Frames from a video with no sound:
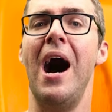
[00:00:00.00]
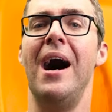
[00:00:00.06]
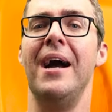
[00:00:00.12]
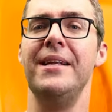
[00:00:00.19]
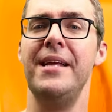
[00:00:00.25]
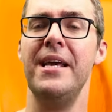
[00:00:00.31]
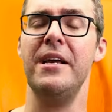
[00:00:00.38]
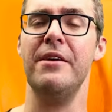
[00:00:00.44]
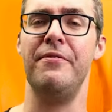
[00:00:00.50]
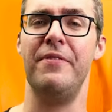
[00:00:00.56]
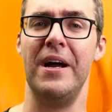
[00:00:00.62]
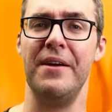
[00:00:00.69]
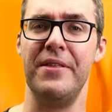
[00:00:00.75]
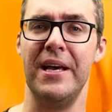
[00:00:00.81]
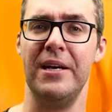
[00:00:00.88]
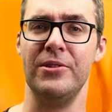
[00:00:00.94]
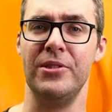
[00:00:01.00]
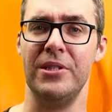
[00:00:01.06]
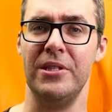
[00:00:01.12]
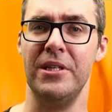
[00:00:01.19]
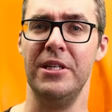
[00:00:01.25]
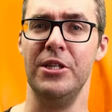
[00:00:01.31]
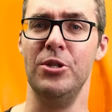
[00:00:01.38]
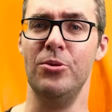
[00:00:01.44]
I take a
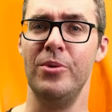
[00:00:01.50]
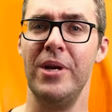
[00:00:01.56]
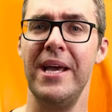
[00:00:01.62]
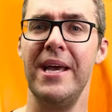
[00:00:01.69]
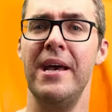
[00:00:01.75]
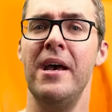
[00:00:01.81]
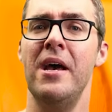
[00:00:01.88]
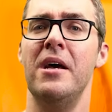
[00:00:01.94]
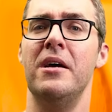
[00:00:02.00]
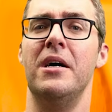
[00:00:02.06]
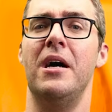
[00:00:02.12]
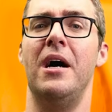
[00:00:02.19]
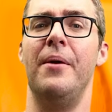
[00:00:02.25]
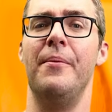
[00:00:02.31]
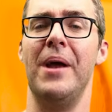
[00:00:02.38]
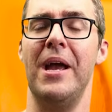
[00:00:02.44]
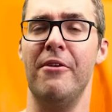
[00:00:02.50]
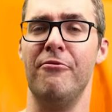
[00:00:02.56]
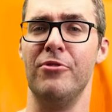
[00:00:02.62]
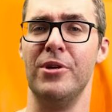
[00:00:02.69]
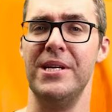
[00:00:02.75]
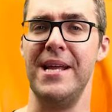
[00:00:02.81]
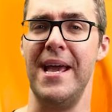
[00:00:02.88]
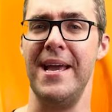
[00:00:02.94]
5,000 unit um,
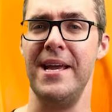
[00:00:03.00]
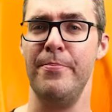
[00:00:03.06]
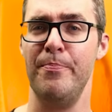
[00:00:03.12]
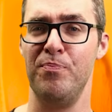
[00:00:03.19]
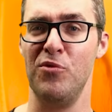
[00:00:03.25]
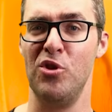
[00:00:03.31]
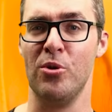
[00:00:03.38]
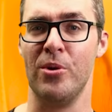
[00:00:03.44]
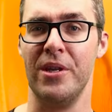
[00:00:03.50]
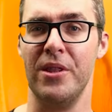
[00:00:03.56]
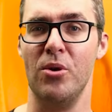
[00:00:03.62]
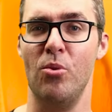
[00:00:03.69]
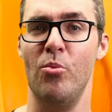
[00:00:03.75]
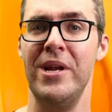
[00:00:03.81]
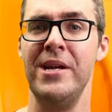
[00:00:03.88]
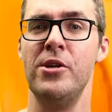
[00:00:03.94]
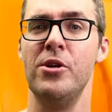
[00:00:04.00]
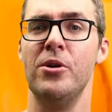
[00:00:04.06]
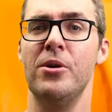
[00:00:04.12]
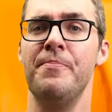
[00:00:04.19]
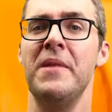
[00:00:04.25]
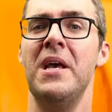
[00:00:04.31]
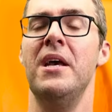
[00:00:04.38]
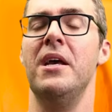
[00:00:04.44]
every day during the
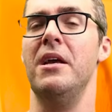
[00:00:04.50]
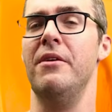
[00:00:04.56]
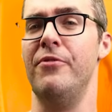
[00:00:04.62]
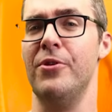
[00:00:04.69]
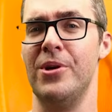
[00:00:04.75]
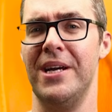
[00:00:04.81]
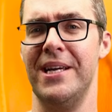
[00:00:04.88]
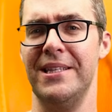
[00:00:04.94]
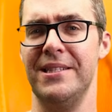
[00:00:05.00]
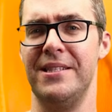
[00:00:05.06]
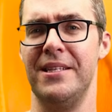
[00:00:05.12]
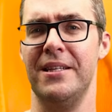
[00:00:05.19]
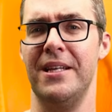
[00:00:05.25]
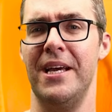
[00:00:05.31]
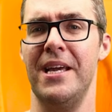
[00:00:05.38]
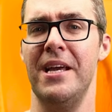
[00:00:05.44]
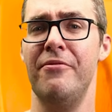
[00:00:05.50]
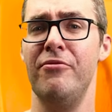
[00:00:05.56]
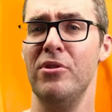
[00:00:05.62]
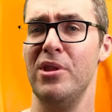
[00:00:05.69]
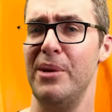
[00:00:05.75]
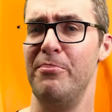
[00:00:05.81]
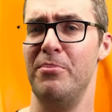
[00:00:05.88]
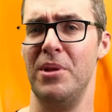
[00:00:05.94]
winter. If you're not getting sunlight, if
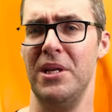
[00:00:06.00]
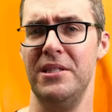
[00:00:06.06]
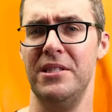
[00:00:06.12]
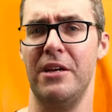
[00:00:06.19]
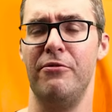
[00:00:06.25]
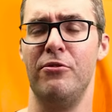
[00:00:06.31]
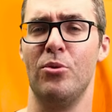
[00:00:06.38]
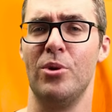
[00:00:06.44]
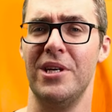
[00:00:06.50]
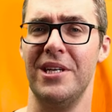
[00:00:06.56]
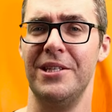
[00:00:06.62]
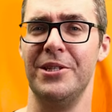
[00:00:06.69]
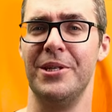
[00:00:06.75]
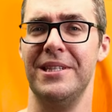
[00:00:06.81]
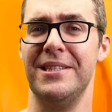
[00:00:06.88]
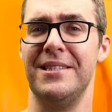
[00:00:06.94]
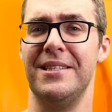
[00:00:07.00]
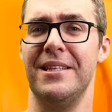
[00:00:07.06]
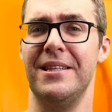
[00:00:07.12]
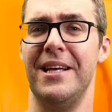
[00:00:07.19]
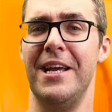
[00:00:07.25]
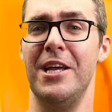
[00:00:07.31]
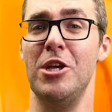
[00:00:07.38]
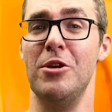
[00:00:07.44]
you're at a place like Florida and you're getting
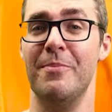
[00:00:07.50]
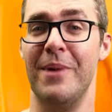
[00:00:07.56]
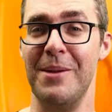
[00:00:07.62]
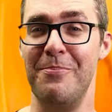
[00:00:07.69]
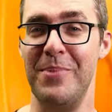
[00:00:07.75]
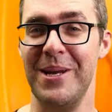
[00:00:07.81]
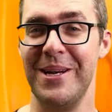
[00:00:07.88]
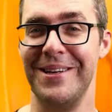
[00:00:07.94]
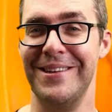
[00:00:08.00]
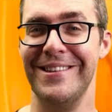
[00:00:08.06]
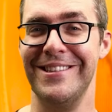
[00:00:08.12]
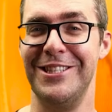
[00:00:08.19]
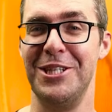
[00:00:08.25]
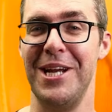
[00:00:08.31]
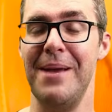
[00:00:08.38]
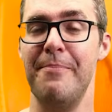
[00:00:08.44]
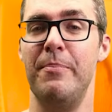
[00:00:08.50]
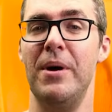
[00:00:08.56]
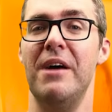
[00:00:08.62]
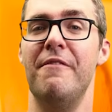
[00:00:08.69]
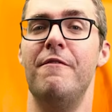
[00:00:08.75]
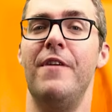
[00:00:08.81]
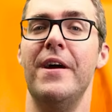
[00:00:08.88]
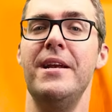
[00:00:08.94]
sunlight, you might be in good shape,
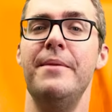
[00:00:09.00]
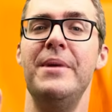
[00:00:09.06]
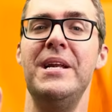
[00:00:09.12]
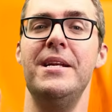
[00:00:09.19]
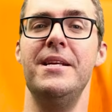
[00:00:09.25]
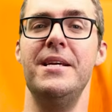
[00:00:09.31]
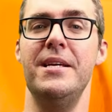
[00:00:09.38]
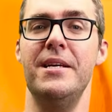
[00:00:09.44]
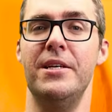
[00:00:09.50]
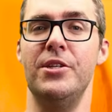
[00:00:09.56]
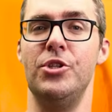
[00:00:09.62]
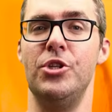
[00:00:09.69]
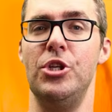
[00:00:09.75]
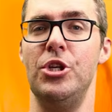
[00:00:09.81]
but vitamin D is